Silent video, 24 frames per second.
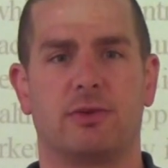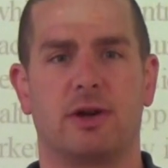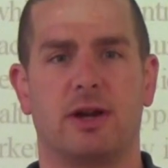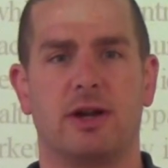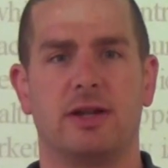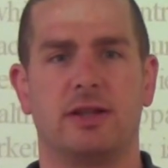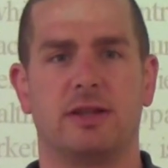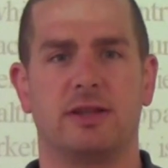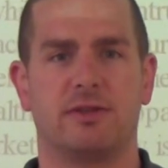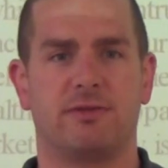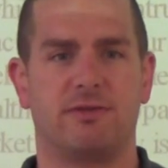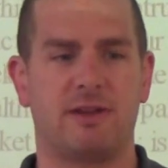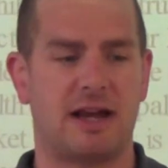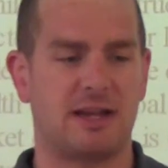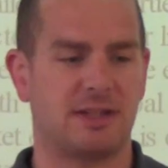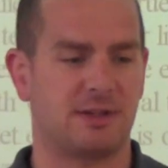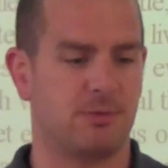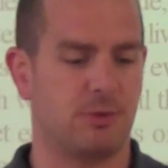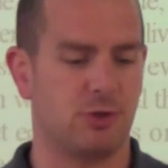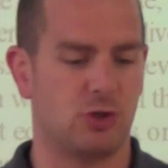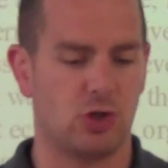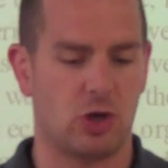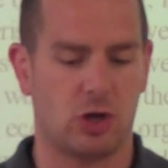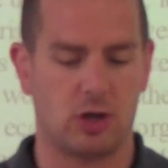right? The vast
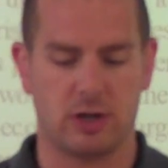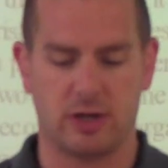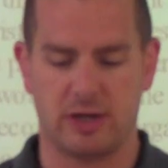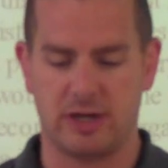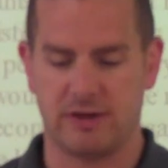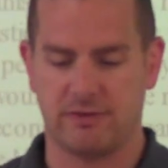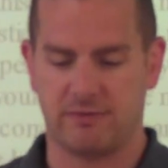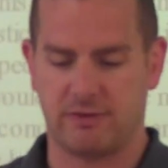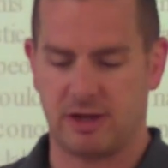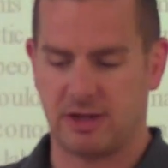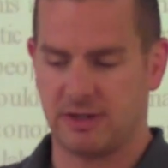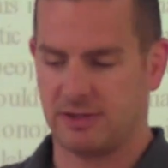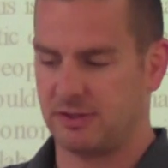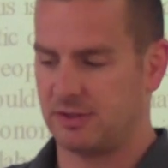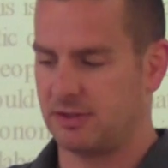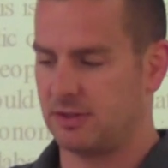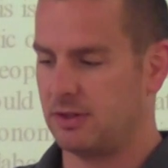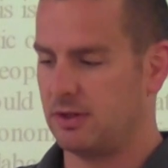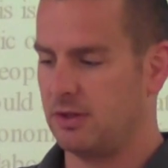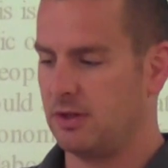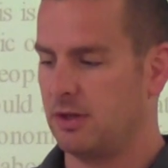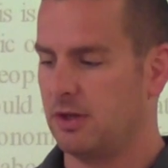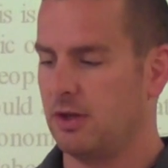majority of us